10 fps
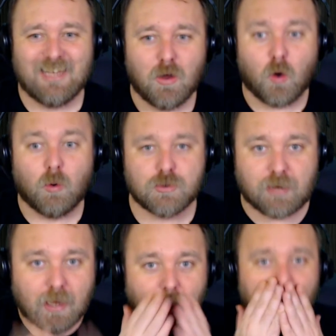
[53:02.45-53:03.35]
Oh
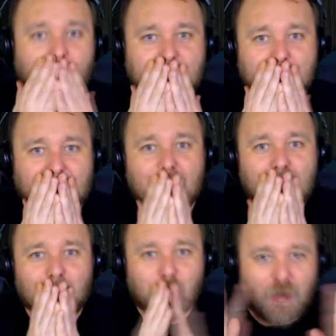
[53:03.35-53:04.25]
shit! Wait a minute.
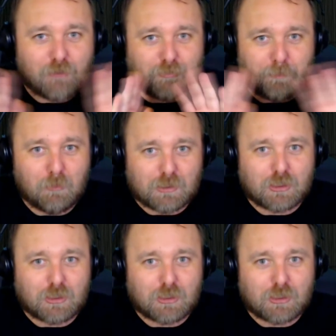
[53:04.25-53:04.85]
We're not supposed